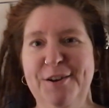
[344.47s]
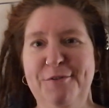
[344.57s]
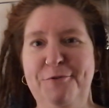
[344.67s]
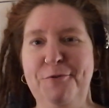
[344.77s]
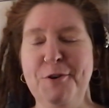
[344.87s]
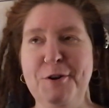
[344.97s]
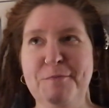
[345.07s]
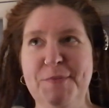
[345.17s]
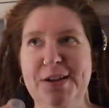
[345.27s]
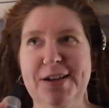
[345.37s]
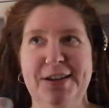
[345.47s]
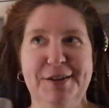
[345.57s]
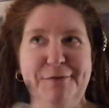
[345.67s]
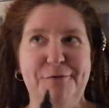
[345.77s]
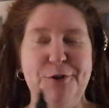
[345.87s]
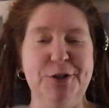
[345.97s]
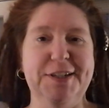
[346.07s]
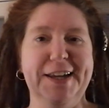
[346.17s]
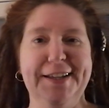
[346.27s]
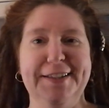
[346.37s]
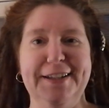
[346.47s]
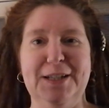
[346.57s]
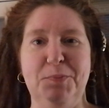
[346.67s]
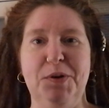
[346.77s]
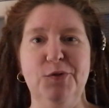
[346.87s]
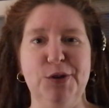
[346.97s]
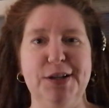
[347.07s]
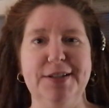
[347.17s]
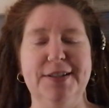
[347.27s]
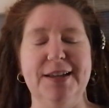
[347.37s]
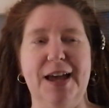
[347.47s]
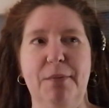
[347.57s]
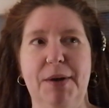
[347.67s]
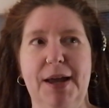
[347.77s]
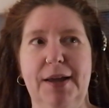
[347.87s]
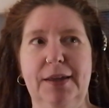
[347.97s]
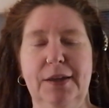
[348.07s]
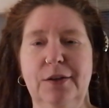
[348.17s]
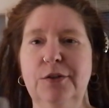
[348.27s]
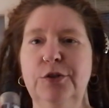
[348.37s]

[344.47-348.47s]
from uh, first-hand experience, I'm like,